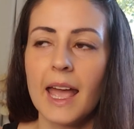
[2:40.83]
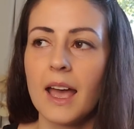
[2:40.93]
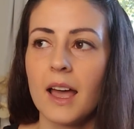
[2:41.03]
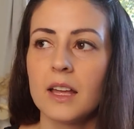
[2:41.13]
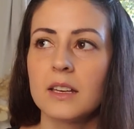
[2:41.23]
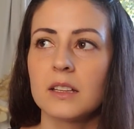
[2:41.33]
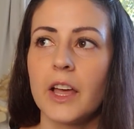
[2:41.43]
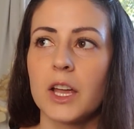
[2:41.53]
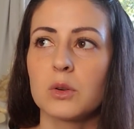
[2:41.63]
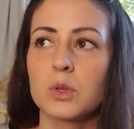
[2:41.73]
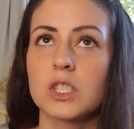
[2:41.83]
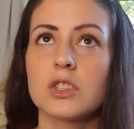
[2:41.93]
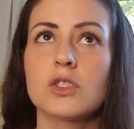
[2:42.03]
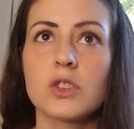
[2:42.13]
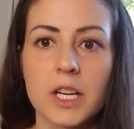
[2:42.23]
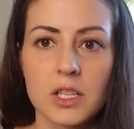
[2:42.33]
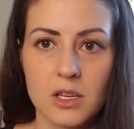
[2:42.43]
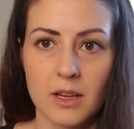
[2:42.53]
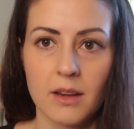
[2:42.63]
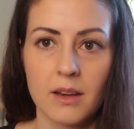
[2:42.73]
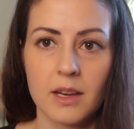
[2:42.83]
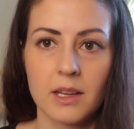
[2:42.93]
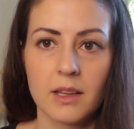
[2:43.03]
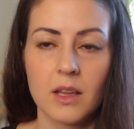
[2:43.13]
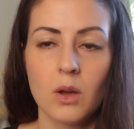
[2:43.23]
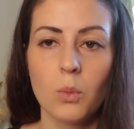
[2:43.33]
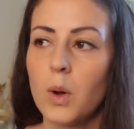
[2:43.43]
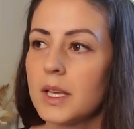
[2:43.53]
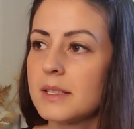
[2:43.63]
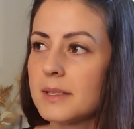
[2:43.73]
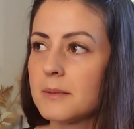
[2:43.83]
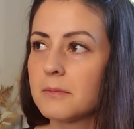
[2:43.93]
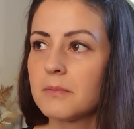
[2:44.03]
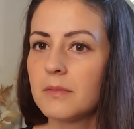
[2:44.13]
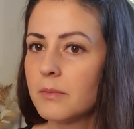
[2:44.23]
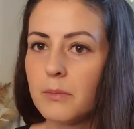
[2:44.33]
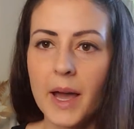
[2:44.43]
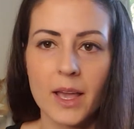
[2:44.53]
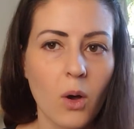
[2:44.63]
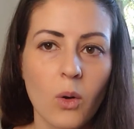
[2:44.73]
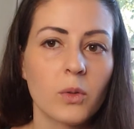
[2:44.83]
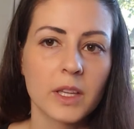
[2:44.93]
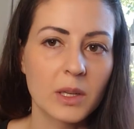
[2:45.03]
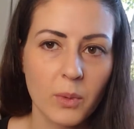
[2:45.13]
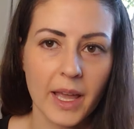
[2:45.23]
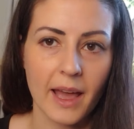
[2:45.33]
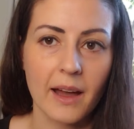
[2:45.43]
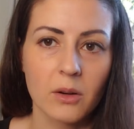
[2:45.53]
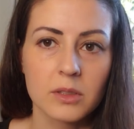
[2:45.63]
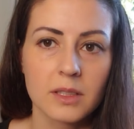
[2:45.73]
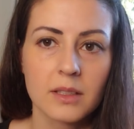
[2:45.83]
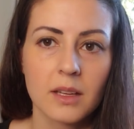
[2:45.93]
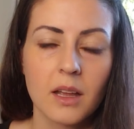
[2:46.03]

And like restriction was my only way out.